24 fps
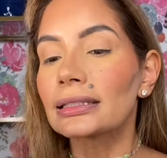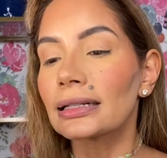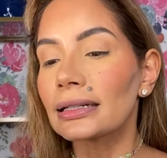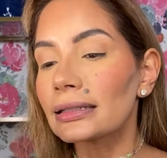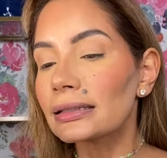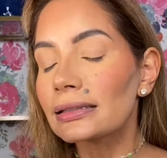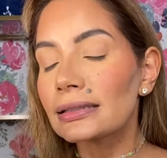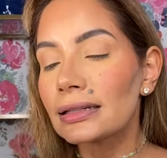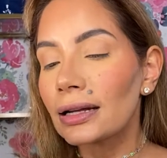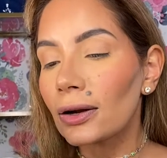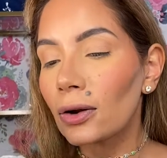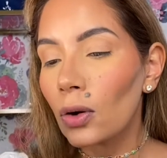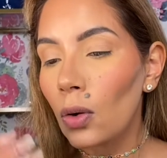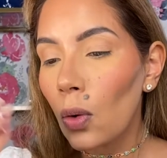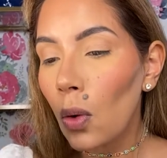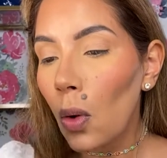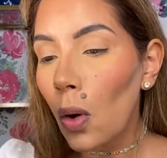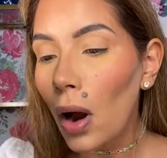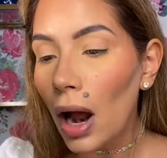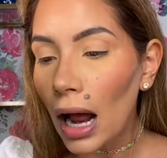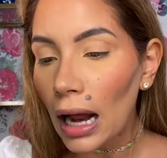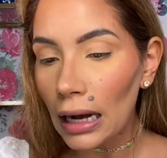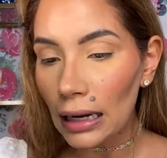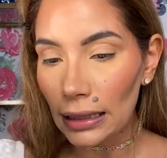is the
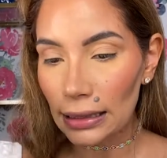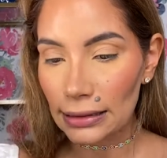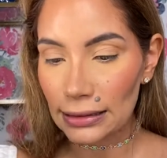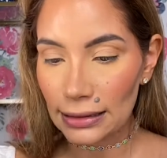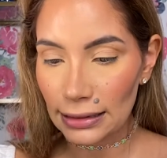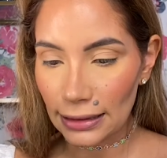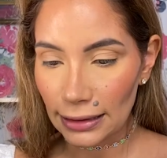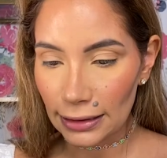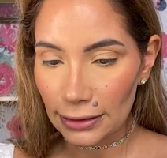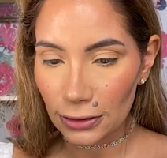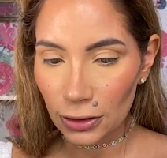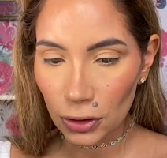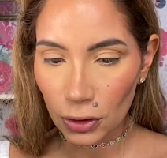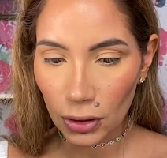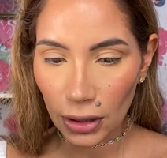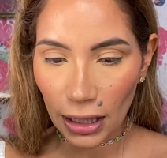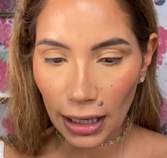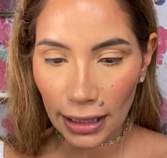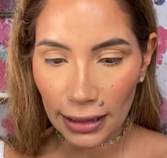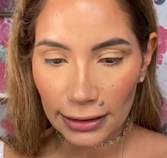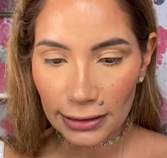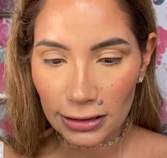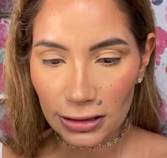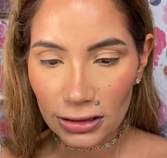quality, you
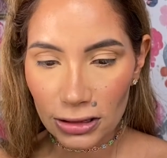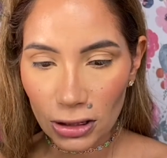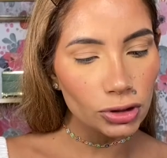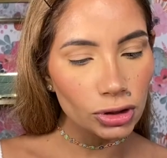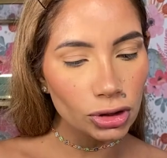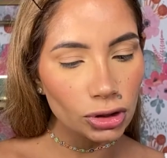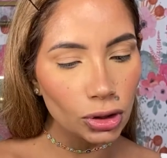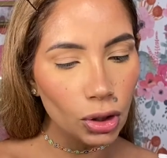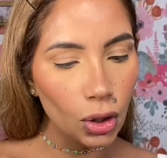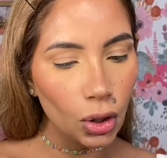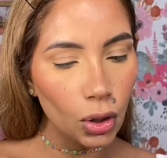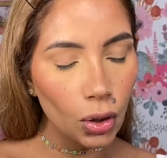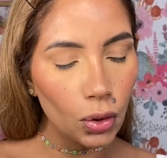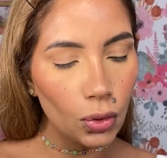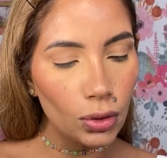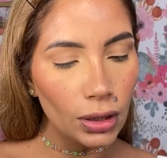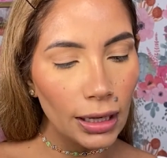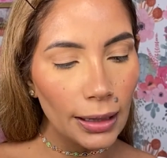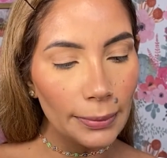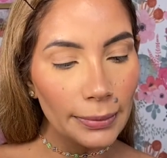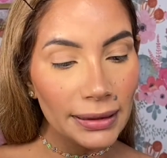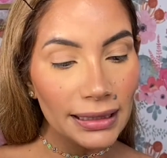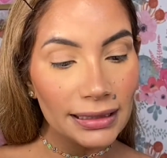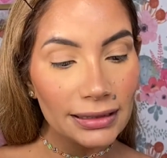guys? So
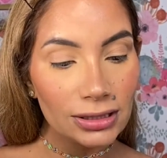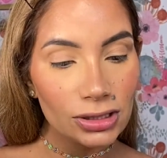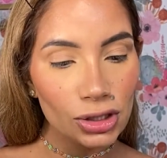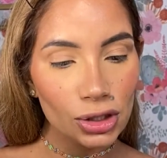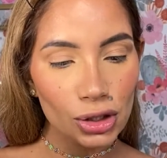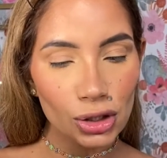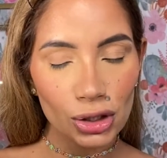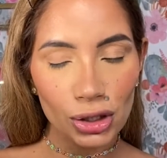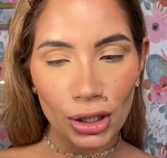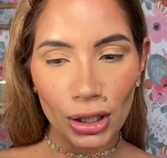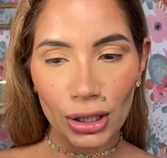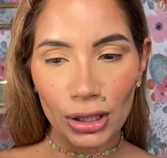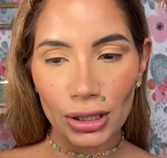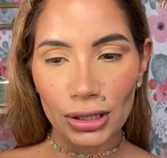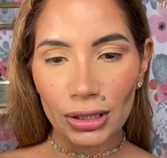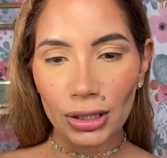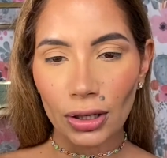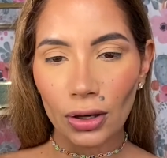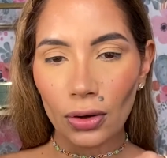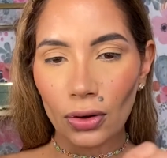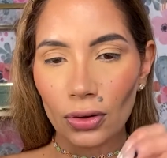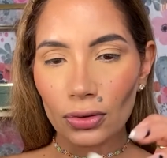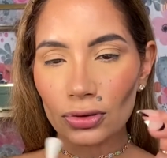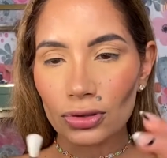let me share
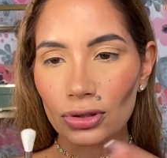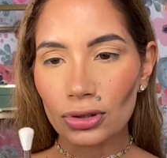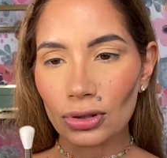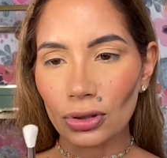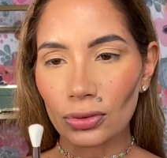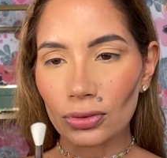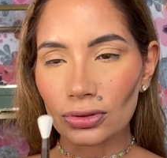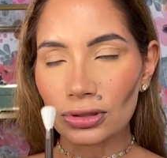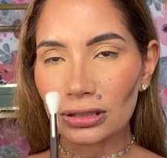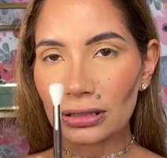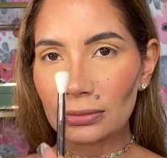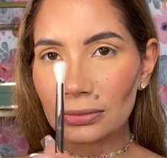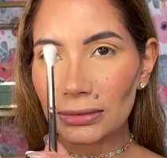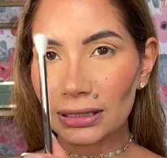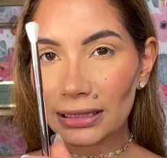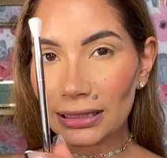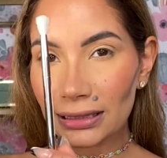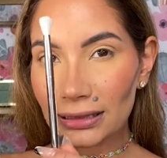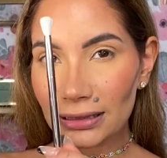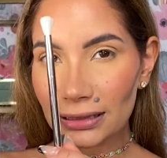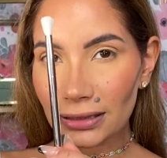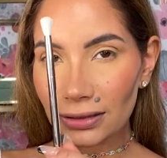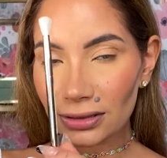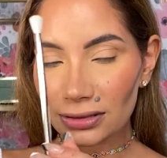also some
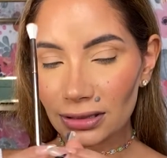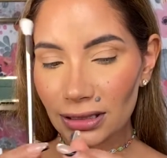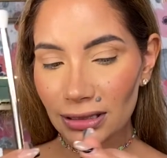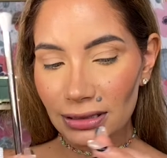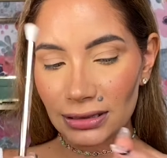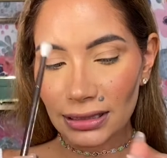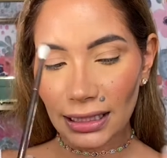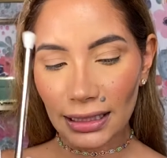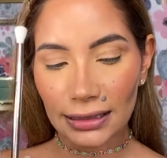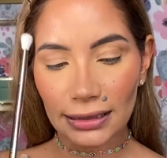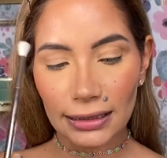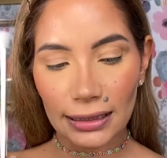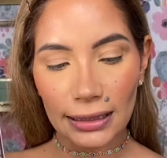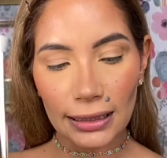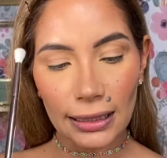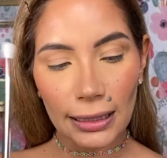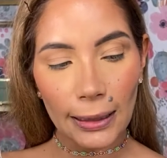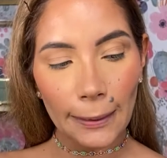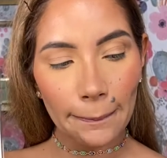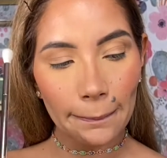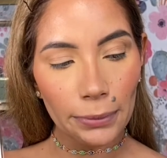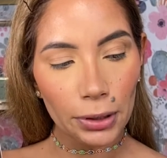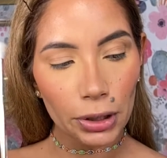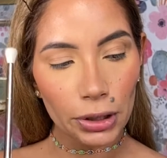details, because I
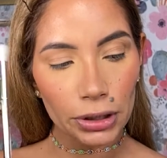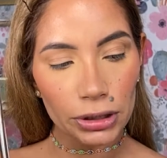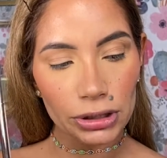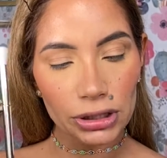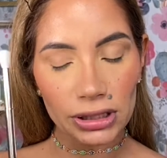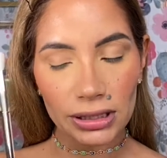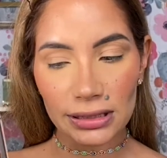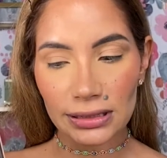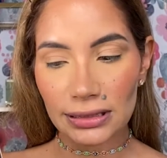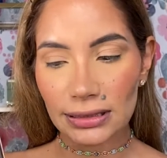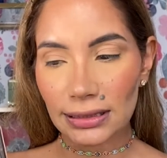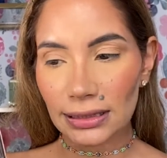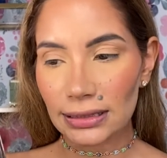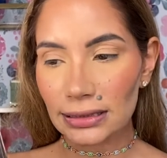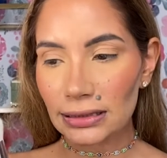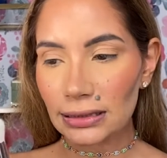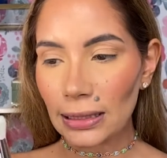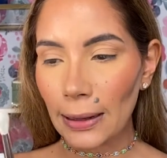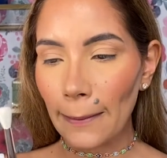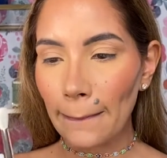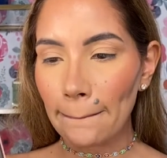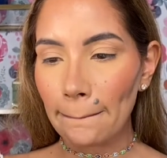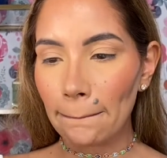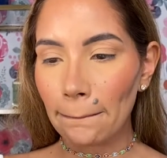did purchase this
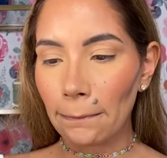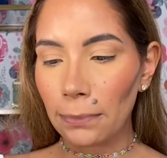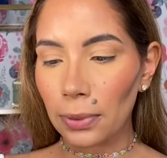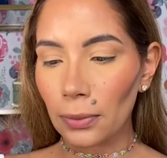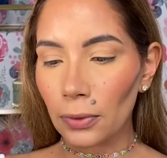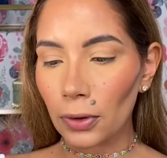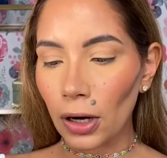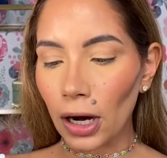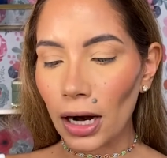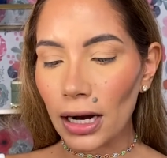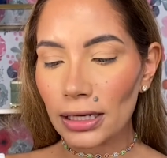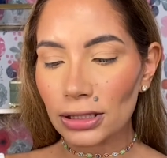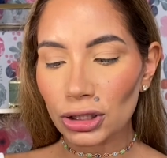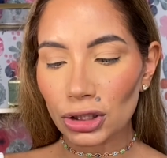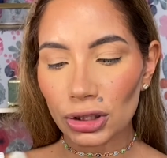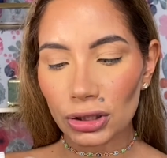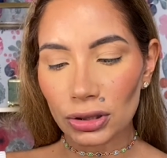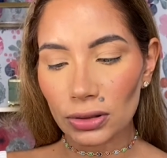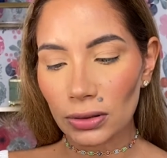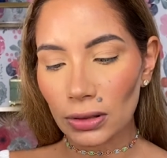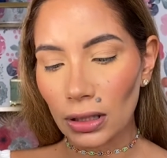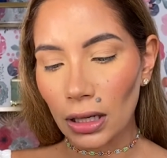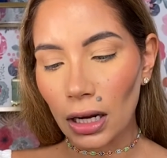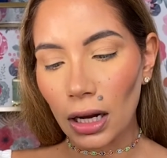brush
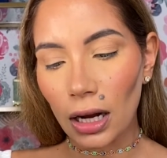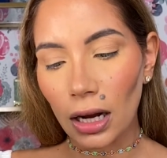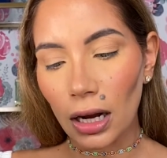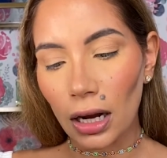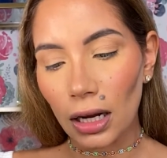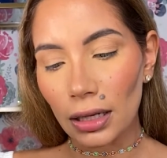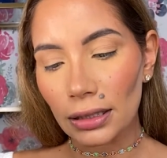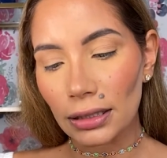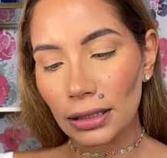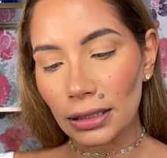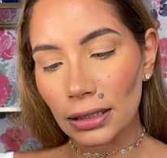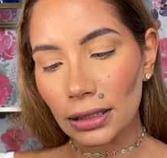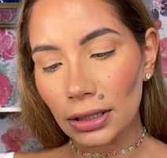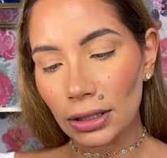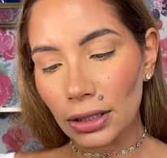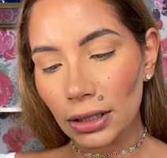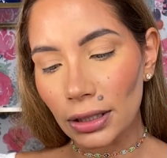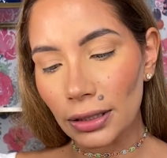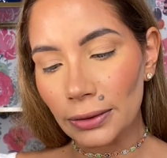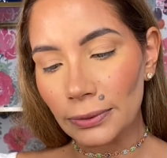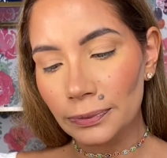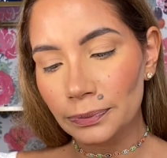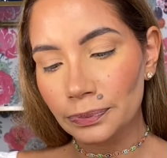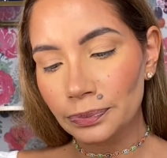
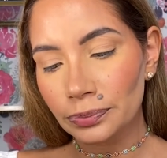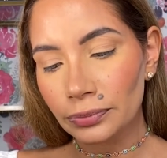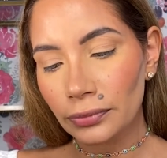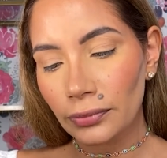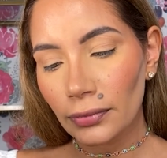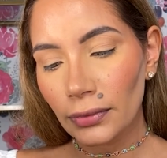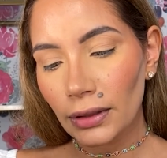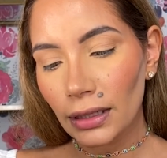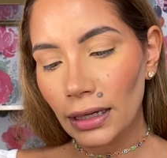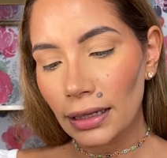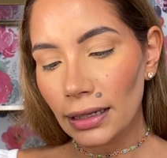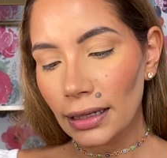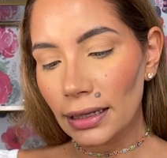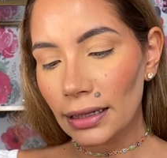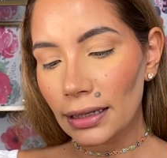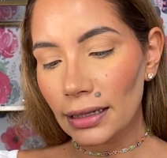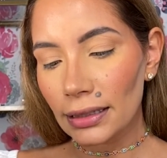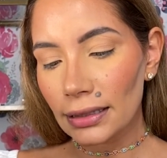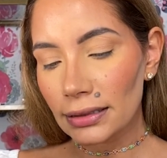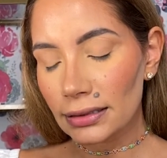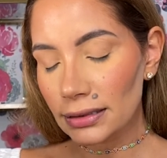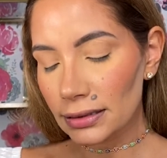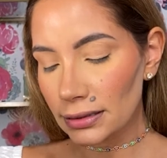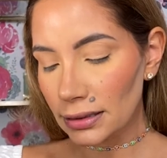here. It
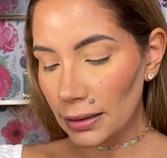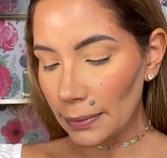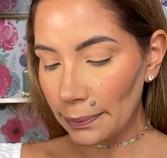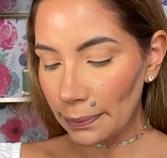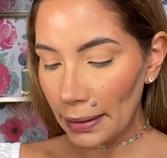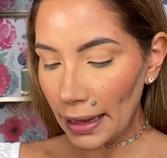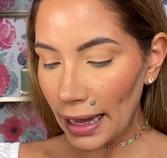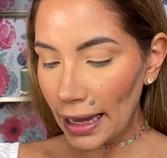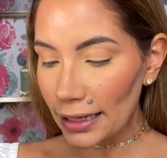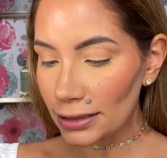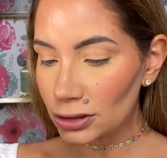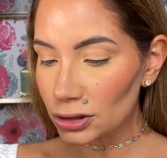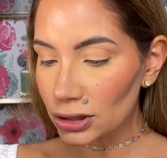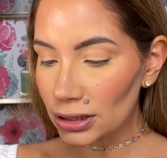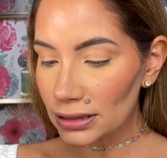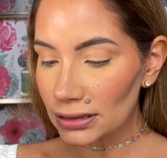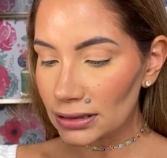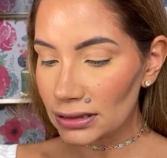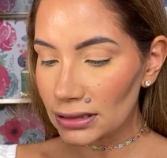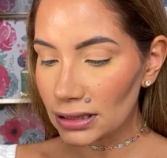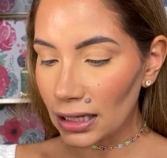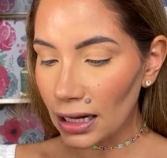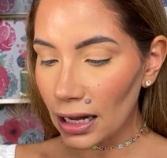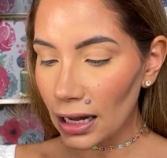is the
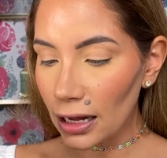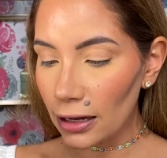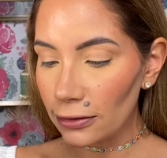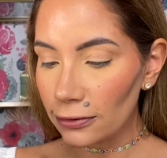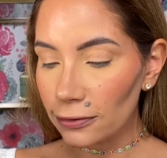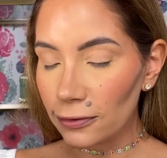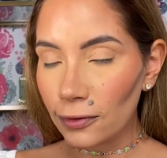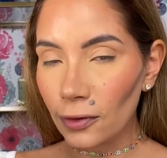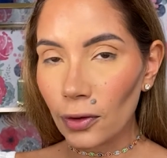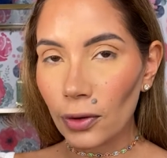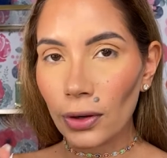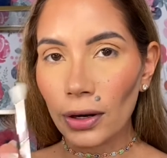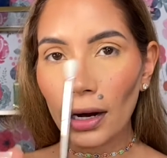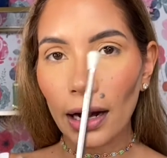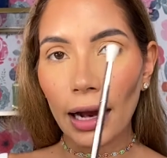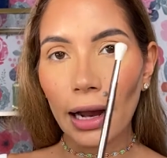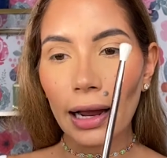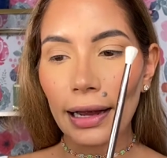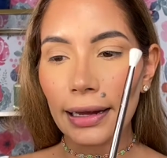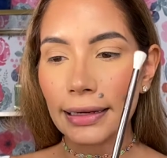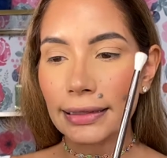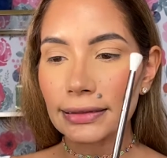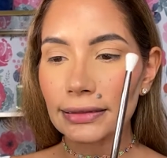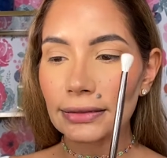Patrick Ta 4
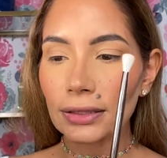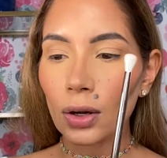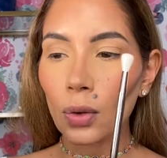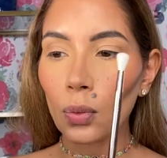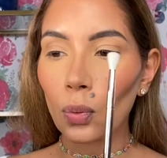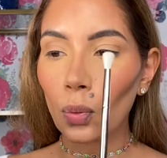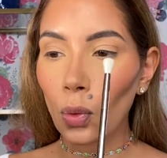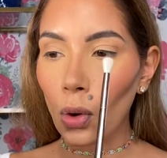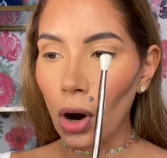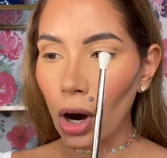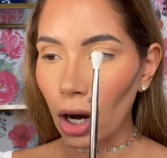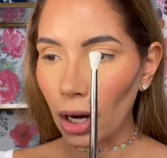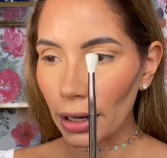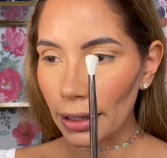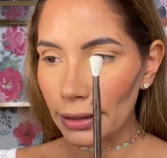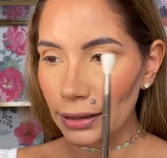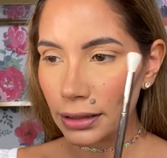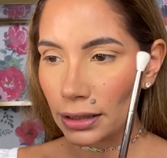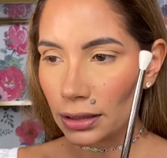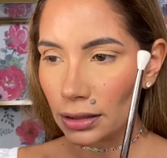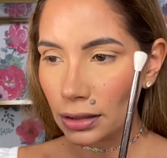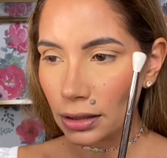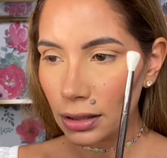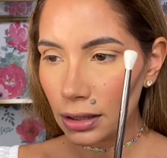Eyes 1,
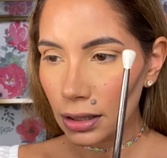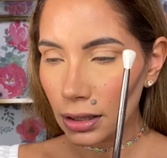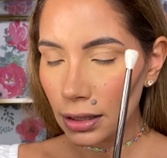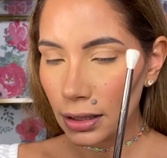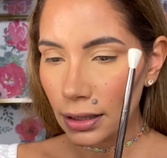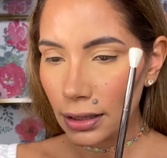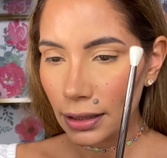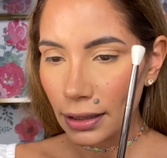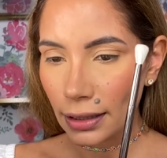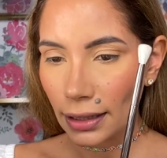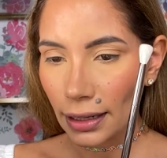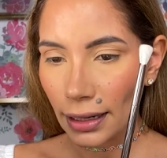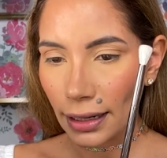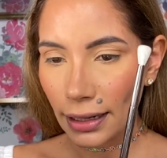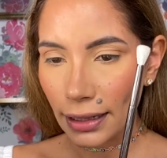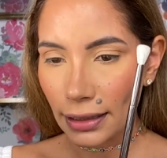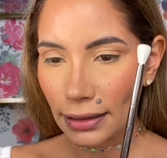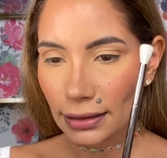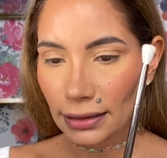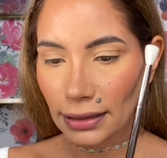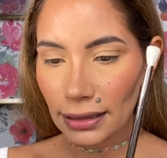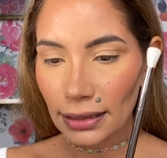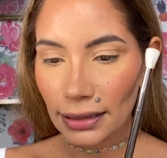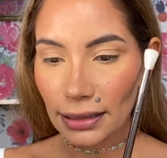
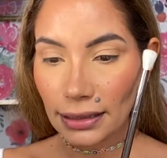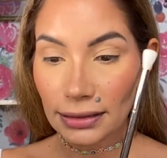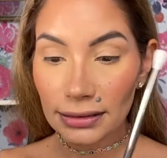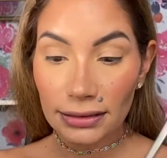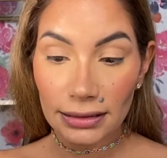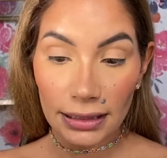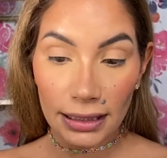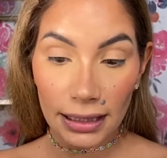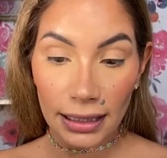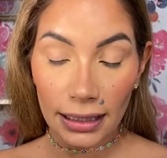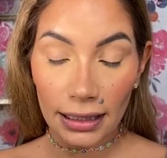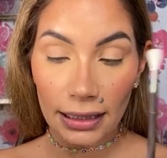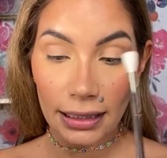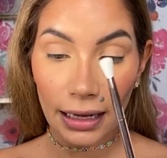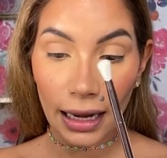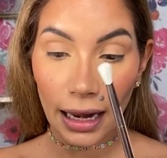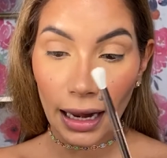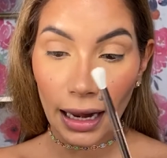and it is a